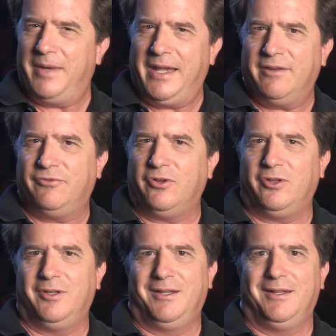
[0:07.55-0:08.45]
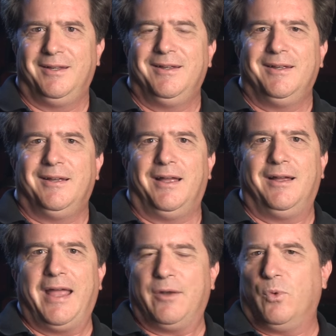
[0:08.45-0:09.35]
meaningful
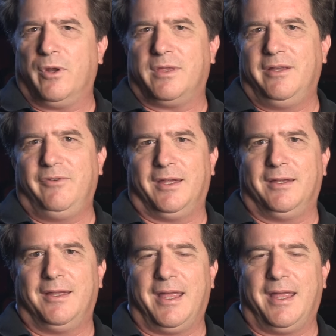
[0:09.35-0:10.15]
and worth living.